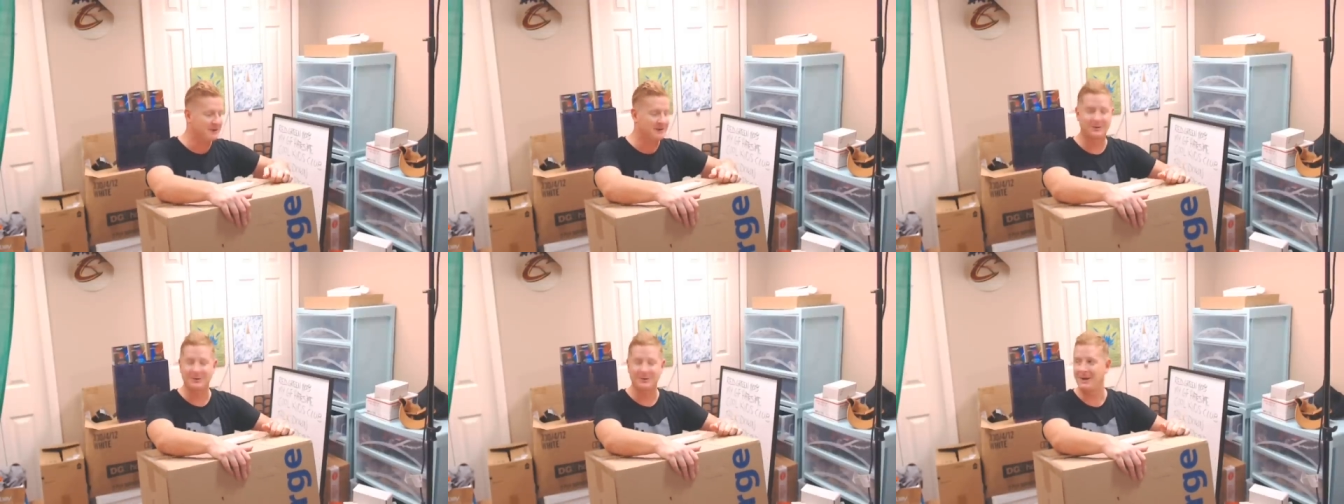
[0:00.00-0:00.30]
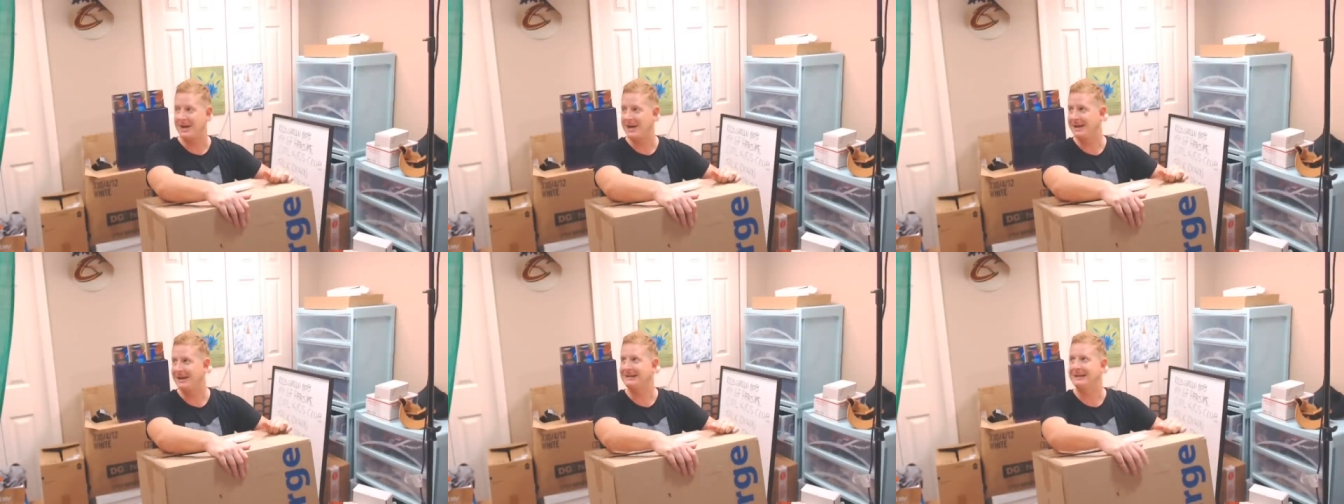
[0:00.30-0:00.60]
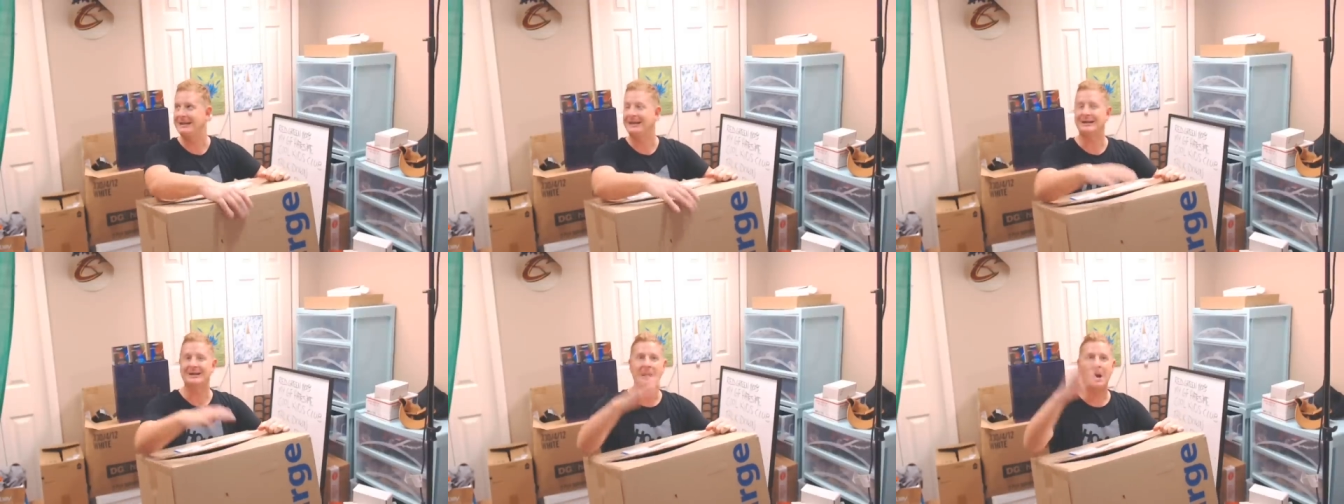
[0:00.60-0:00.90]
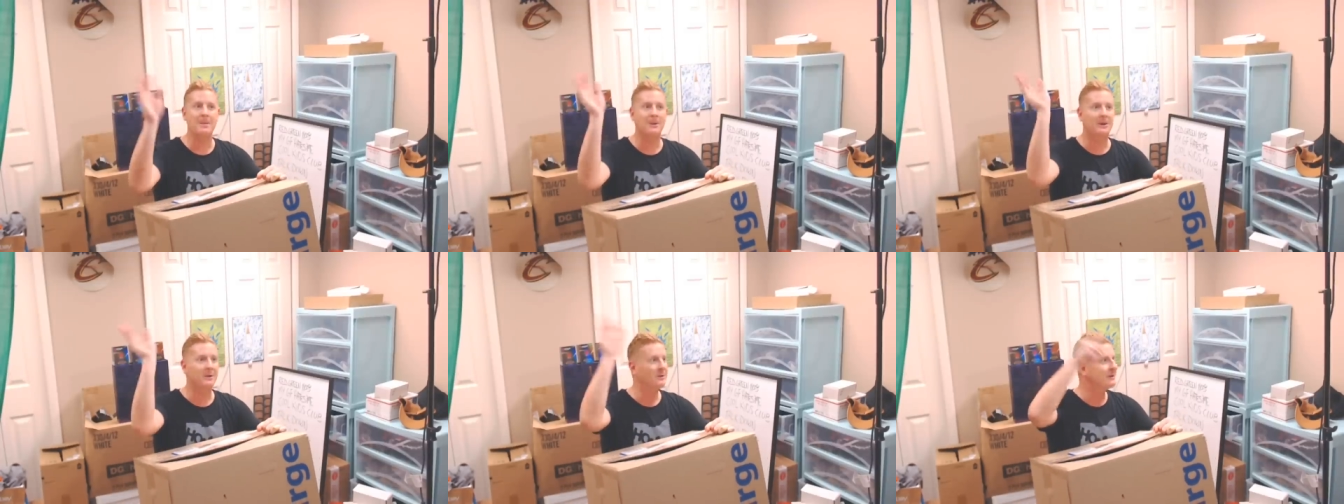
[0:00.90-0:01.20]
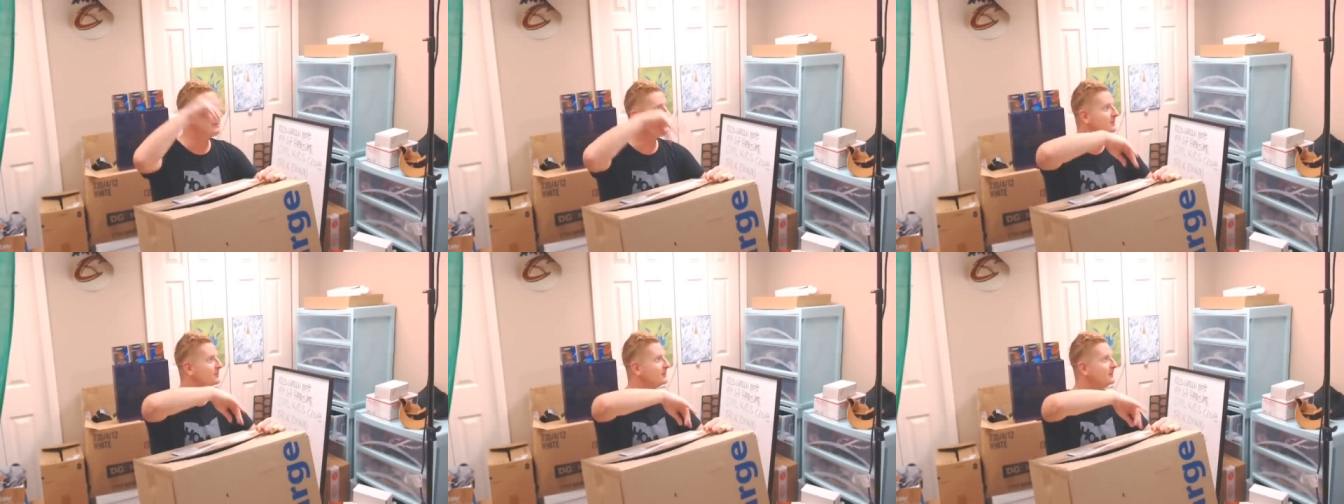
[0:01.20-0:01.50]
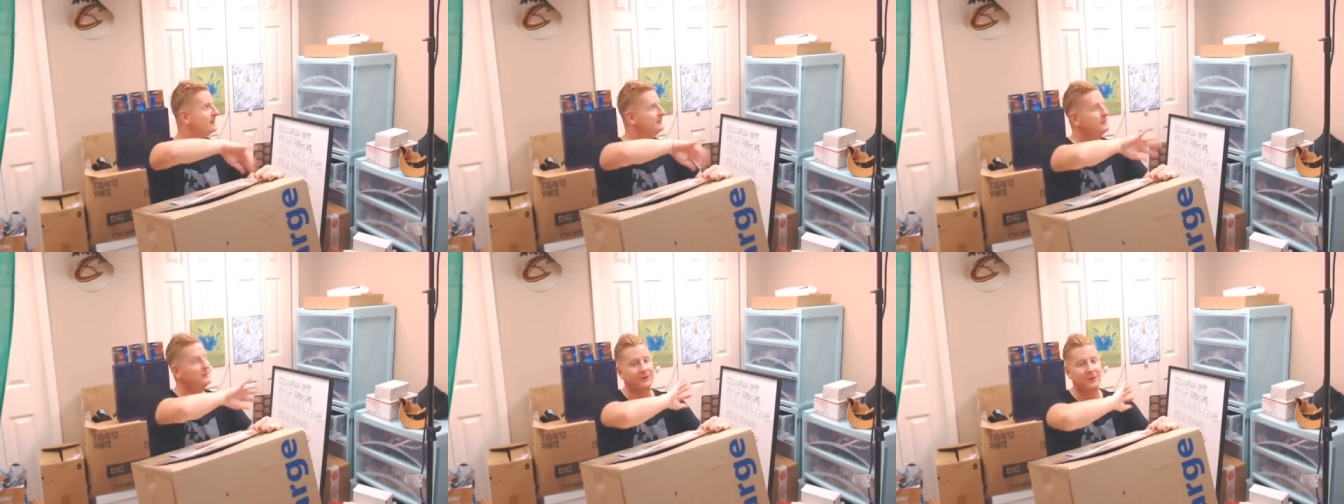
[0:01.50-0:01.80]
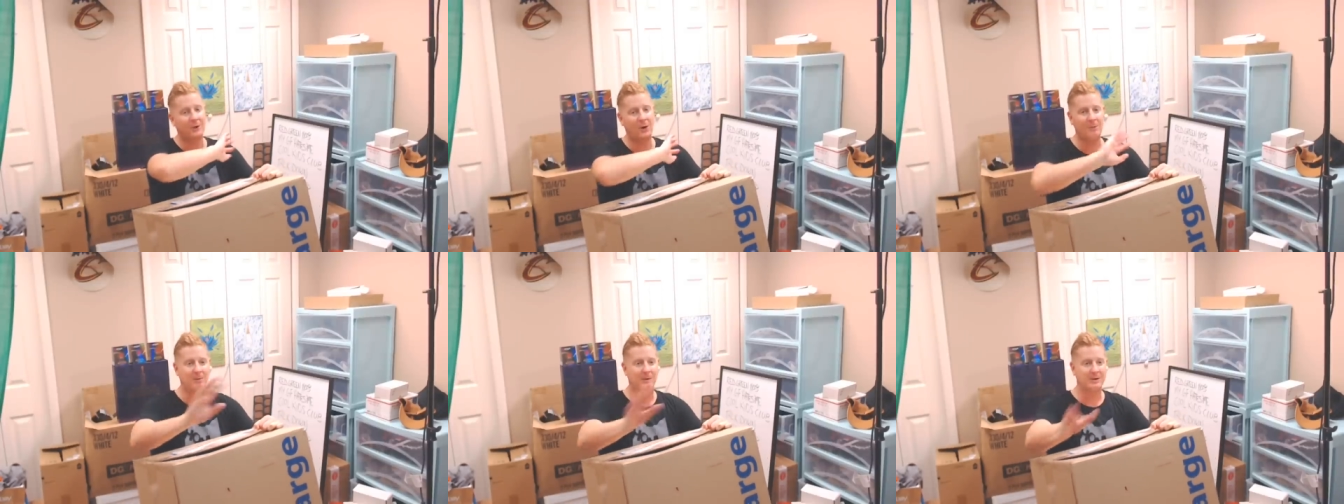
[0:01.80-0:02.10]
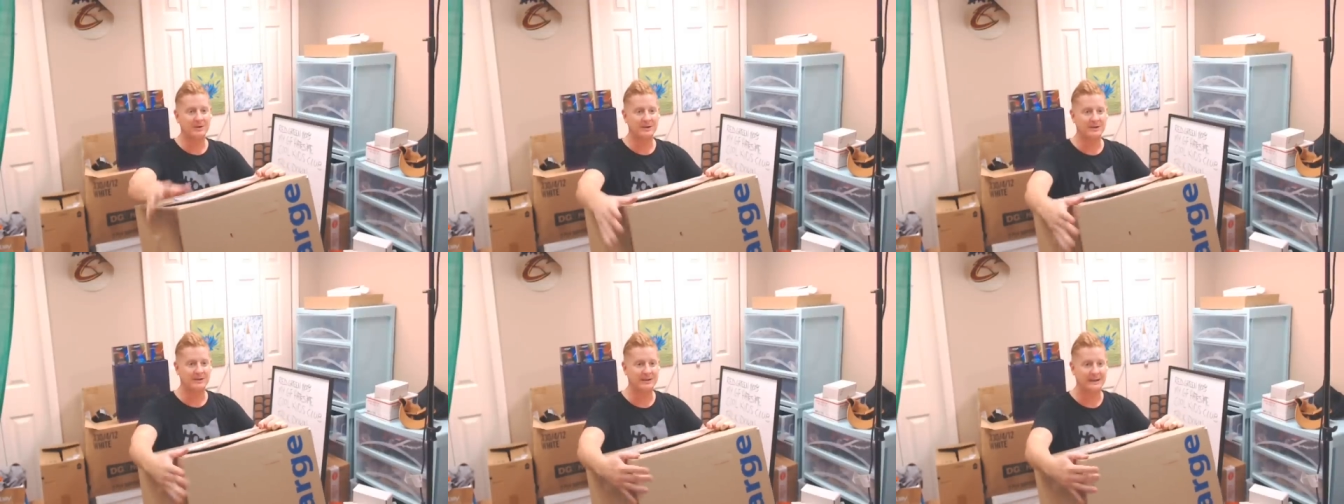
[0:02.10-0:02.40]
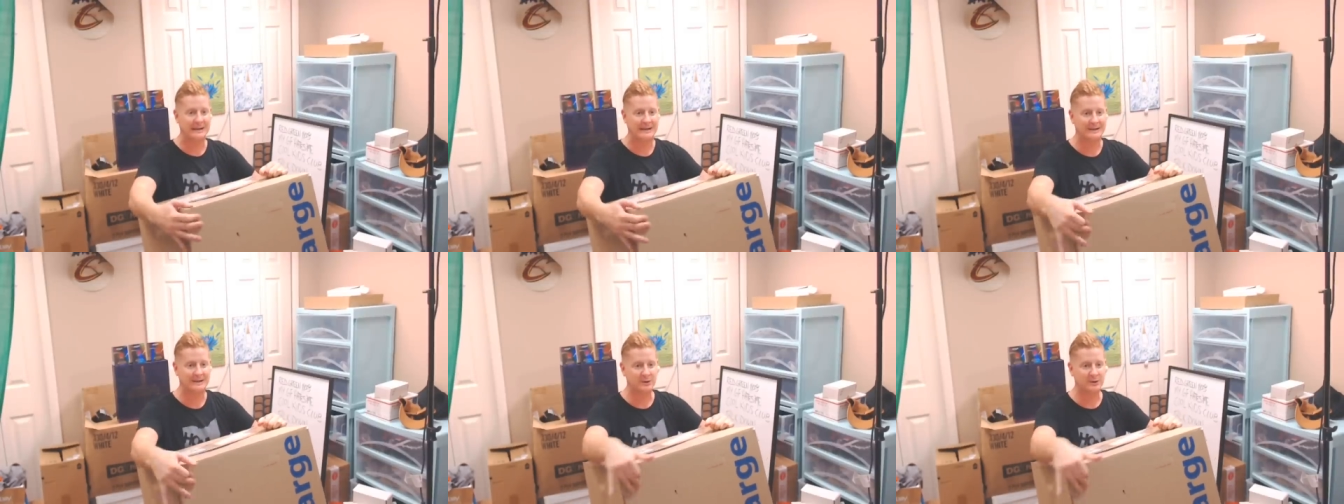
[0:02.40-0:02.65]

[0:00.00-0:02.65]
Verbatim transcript: So I had to take down the green screen, move a whole bunch of things.